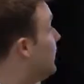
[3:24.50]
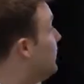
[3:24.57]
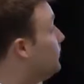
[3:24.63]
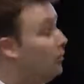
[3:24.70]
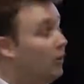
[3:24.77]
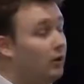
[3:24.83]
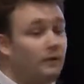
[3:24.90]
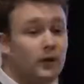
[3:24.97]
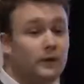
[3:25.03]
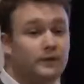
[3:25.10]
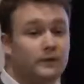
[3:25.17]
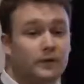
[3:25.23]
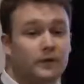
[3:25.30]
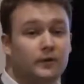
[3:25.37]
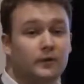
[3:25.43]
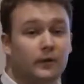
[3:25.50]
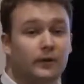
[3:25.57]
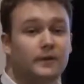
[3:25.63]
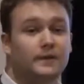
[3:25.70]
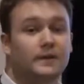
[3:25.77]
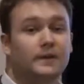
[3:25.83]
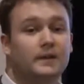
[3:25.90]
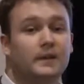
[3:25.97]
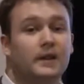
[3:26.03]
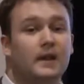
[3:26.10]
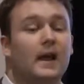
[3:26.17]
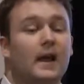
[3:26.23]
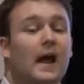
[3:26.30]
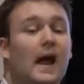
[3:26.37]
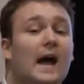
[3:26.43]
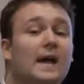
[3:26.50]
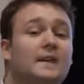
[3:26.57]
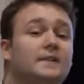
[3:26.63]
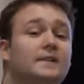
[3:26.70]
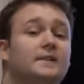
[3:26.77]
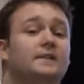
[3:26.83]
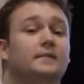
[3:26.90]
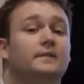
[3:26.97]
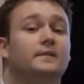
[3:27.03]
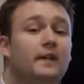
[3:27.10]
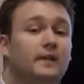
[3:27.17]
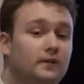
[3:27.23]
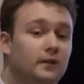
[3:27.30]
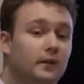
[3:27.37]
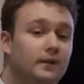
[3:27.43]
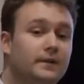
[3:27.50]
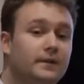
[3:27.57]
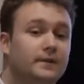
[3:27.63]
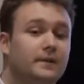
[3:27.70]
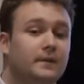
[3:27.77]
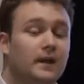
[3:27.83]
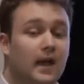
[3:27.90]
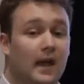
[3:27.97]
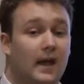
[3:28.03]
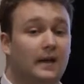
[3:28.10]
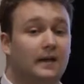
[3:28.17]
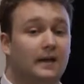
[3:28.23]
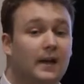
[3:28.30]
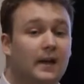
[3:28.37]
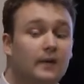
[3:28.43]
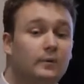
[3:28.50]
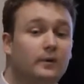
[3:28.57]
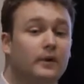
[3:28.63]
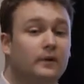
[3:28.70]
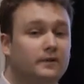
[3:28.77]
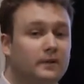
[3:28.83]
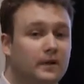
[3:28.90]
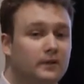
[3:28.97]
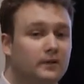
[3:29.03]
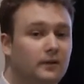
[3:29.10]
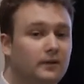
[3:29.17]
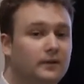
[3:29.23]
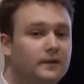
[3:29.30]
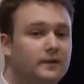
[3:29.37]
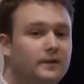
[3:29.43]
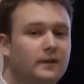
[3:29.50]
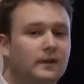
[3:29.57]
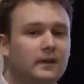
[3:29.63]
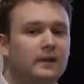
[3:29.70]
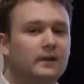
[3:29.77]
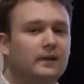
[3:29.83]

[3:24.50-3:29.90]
profit of $2, assets of $10, and equity of $10.